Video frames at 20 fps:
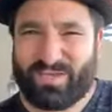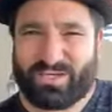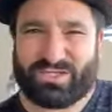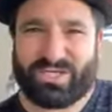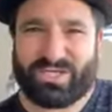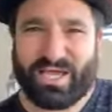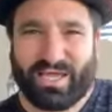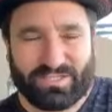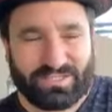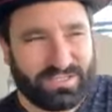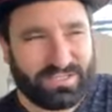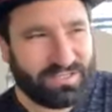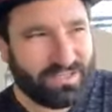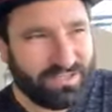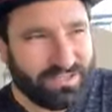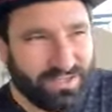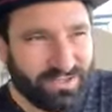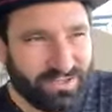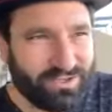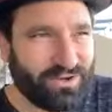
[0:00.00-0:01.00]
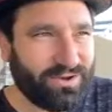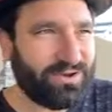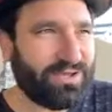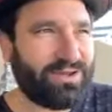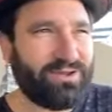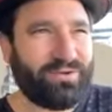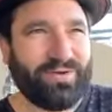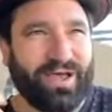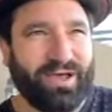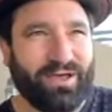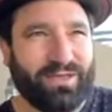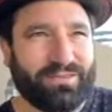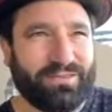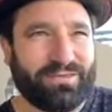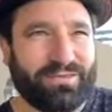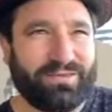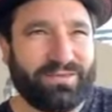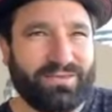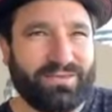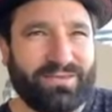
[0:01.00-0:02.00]
chance to turn it around
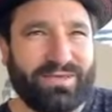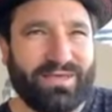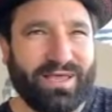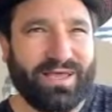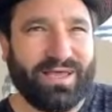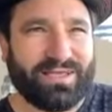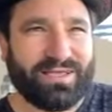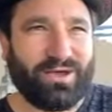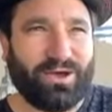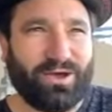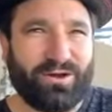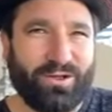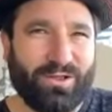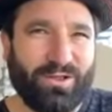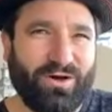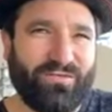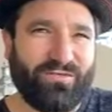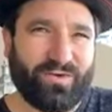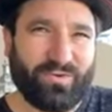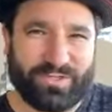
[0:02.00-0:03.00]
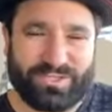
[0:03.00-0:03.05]
and start all over,